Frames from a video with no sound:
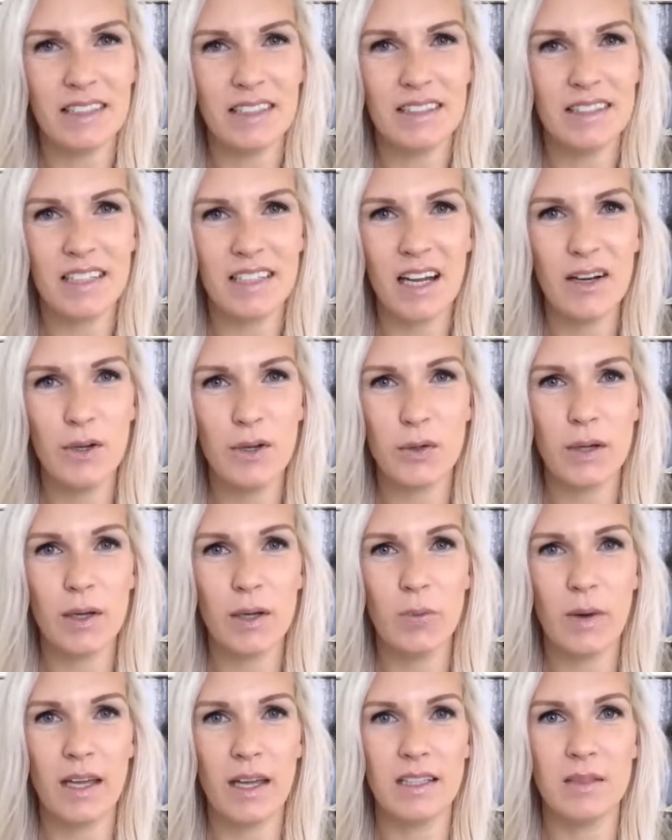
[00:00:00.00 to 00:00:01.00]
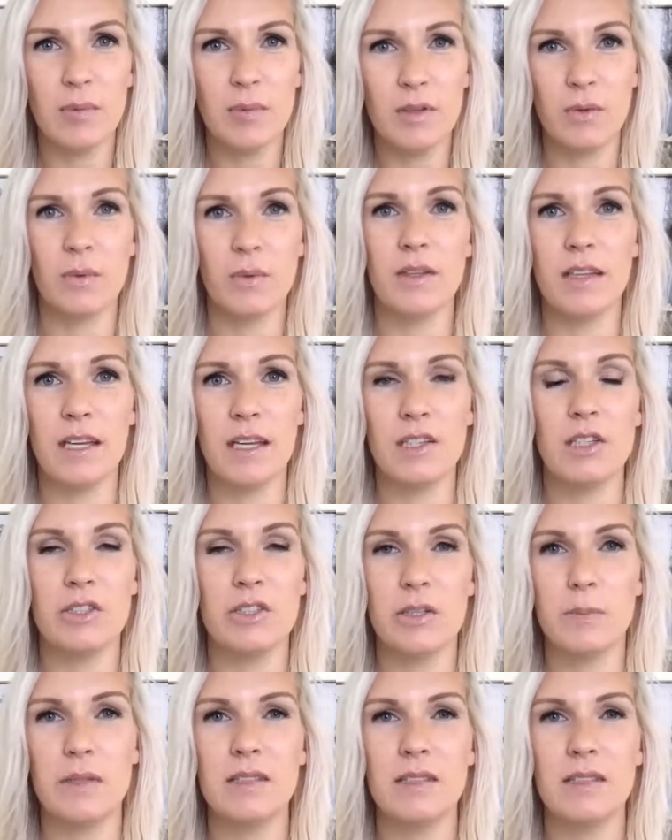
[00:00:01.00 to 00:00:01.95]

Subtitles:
It's not a great way to build relationships.